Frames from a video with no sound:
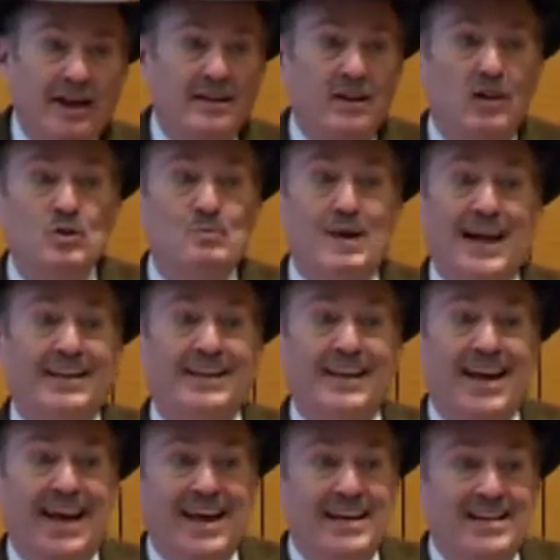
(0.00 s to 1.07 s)
idea goes back to
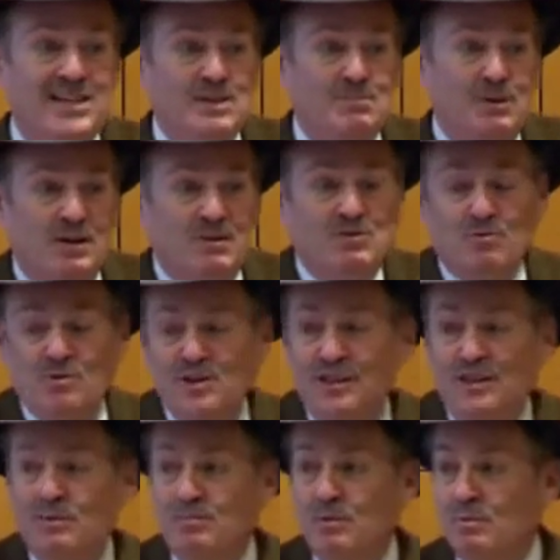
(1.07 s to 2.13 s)
Keynes, but it's
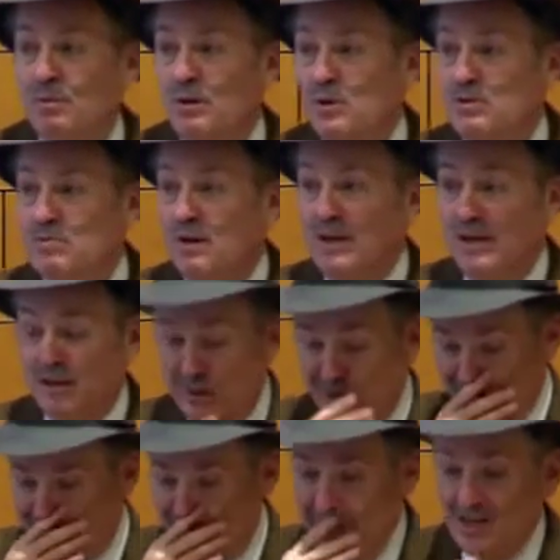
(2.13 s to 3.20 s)
originally proposed by a
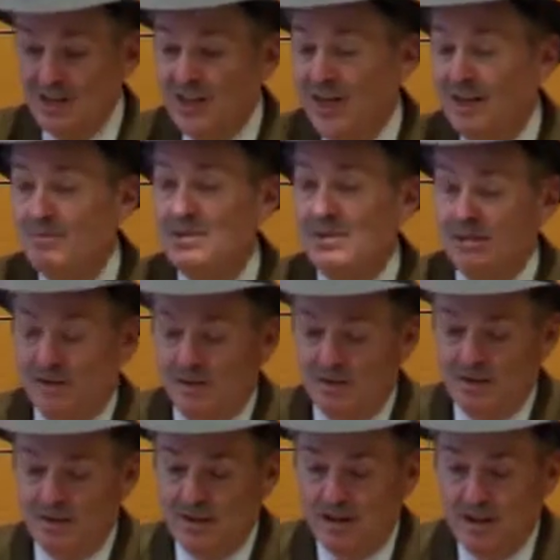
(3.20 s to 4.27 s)
Swedish economist,
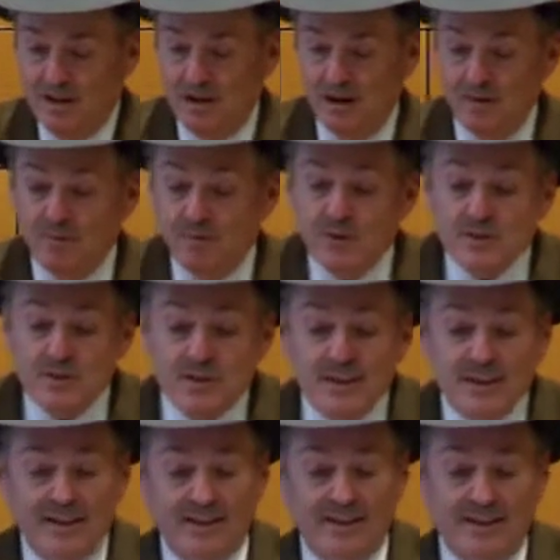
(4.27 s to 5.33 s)
Lars Calmfors,
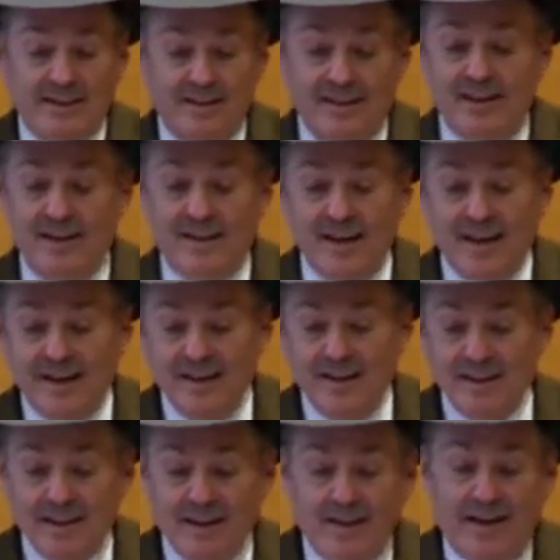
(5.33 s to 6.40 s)
in
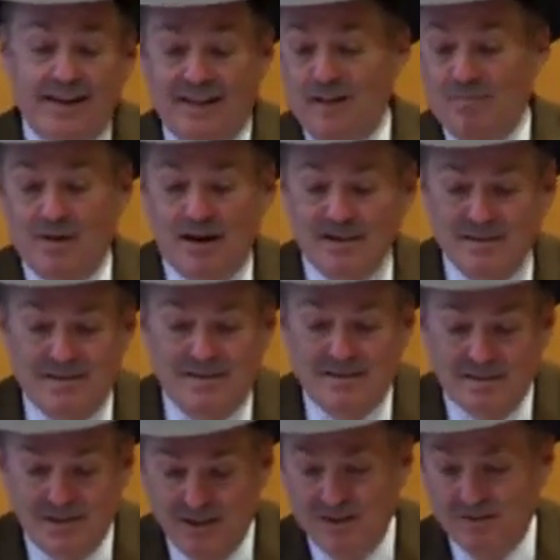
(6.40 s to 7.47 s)
1998, and then
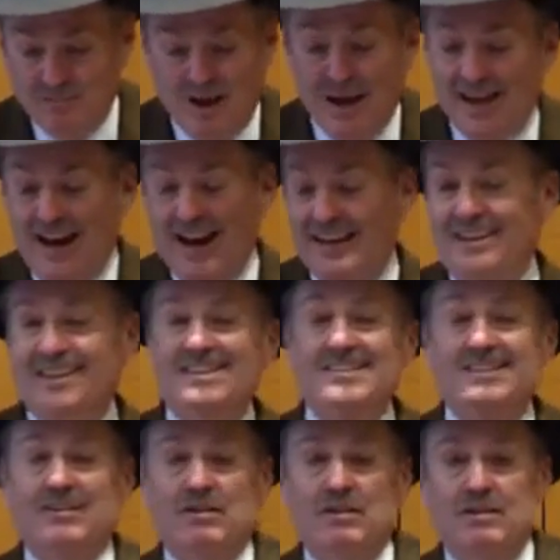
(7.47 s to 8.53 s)
my
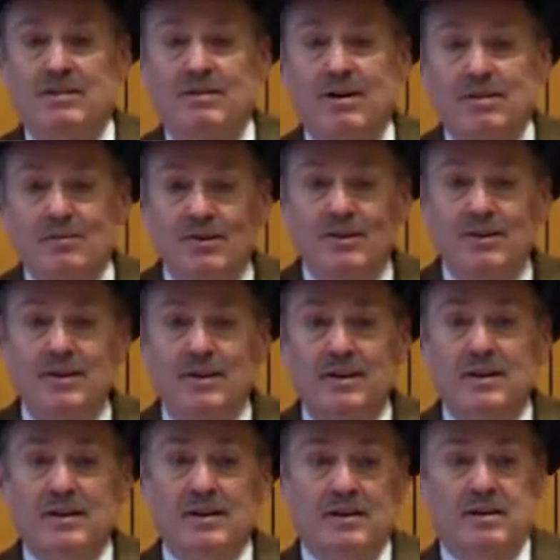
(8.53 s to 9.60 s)
colleagues at Harvard
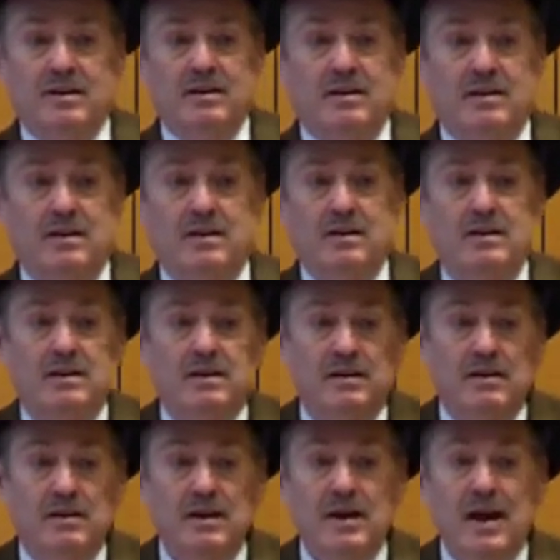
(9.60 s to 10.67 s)

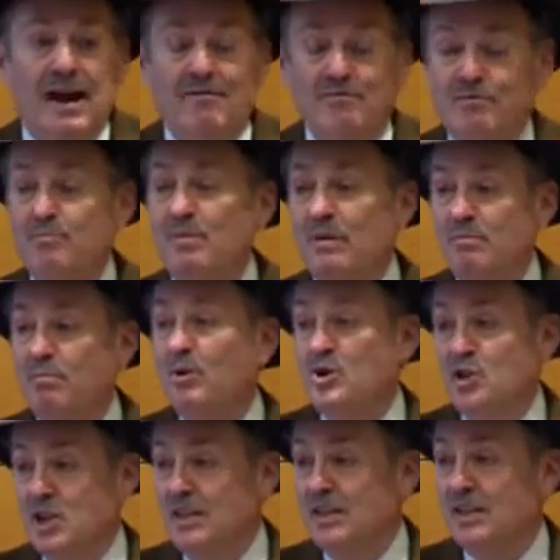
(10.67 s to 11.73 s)
have been
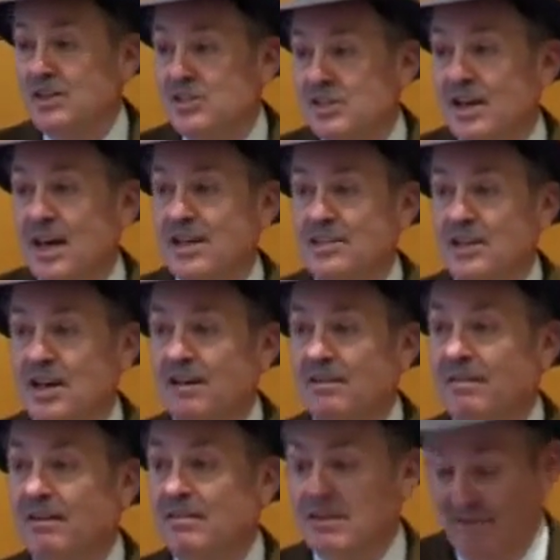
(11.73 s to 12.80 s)
pushing this as
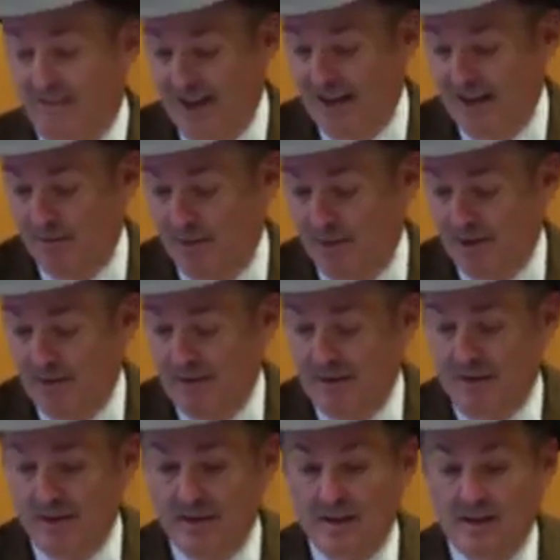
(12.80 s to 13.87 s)
a viable
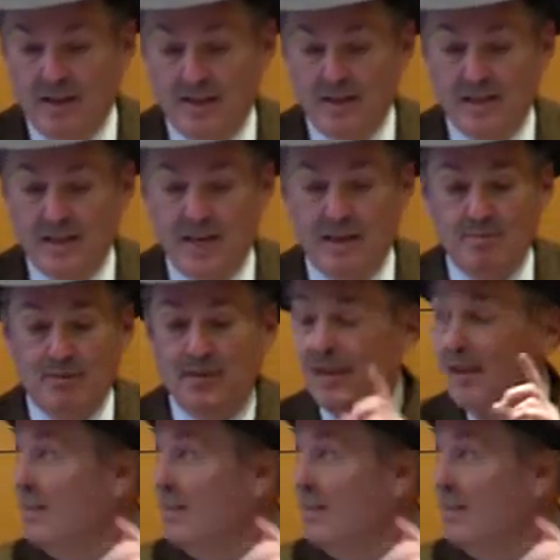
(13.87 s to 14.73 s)
scheme. And